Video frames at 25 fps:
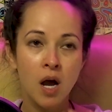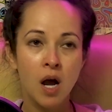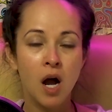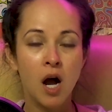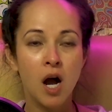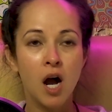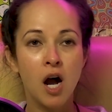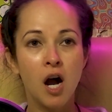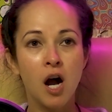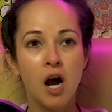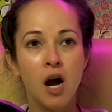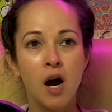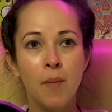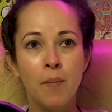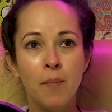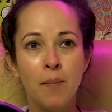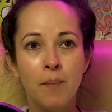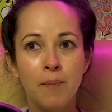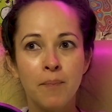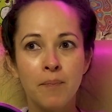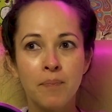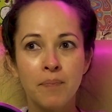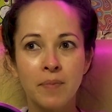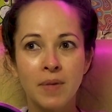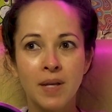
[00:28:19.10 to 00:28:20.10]
and
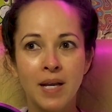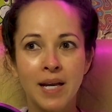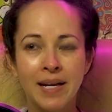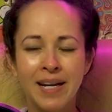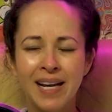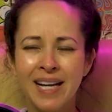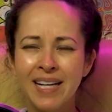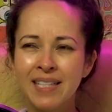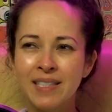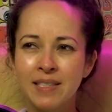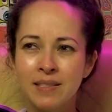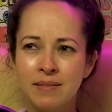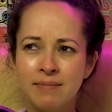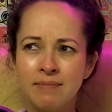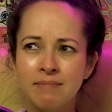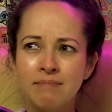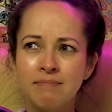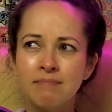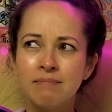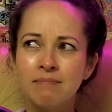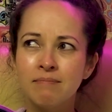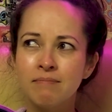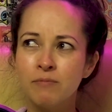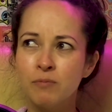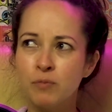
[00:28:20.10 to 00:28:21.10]
I
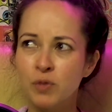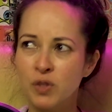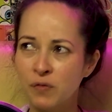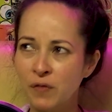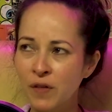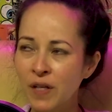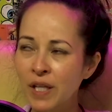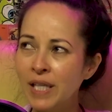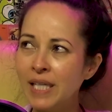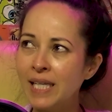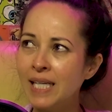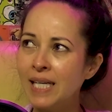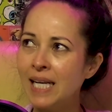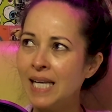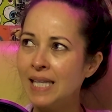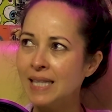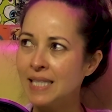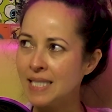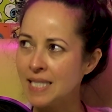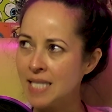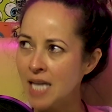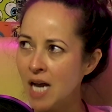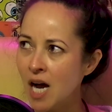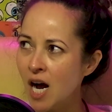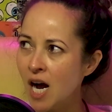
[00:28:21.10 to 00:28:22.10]
was feeling it at the
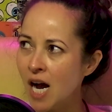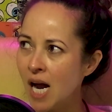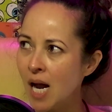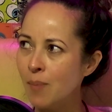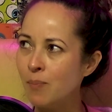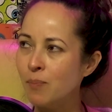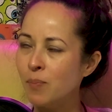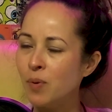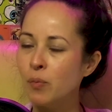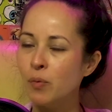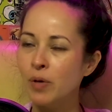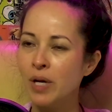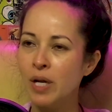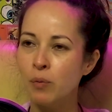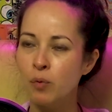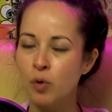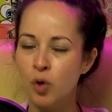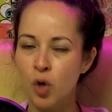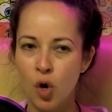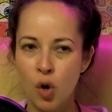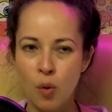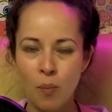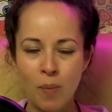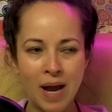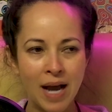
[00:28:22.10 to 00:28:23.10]
time, but when I
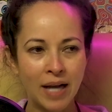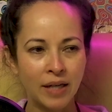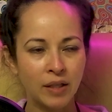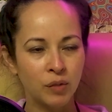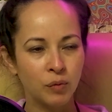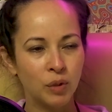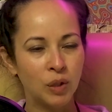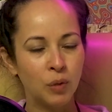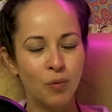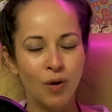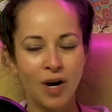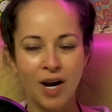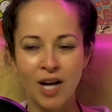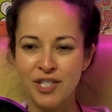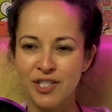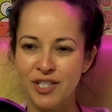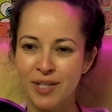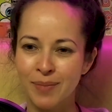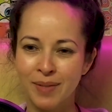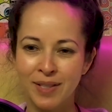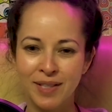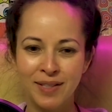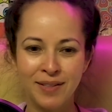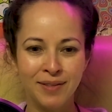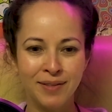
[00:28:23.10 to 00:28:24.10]
go back and rewatch, I'm
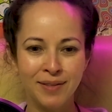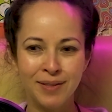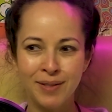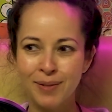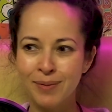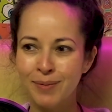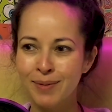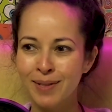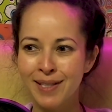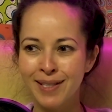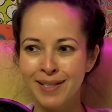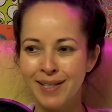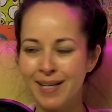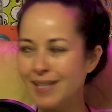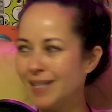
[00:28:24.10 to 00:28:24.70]
like, you know what?